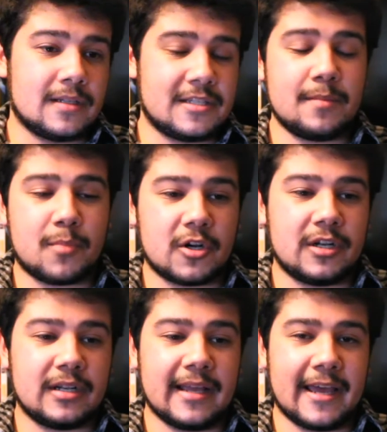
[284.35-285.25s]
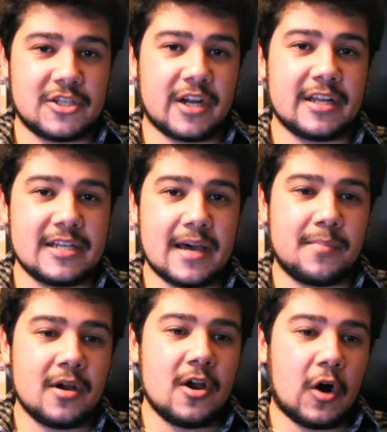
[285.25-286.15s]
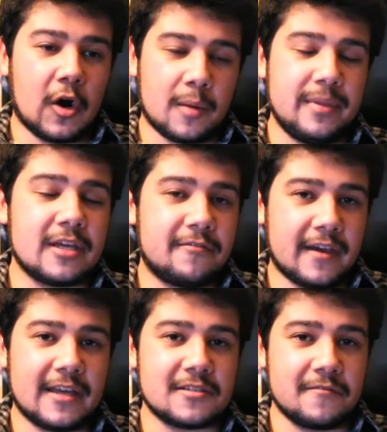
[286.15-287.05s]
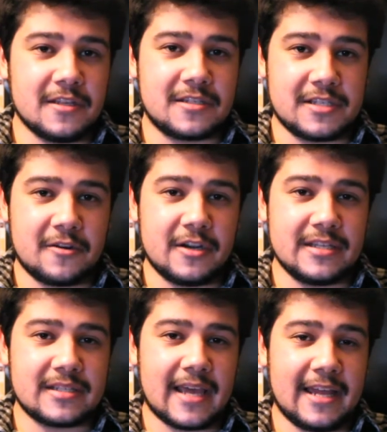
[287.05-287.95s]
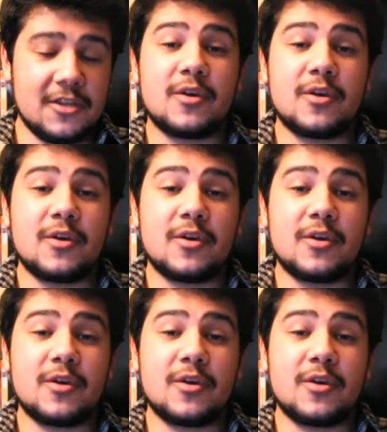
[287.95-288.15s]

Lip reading: Tim Burton and Johnny Depp are big fans of this series, and you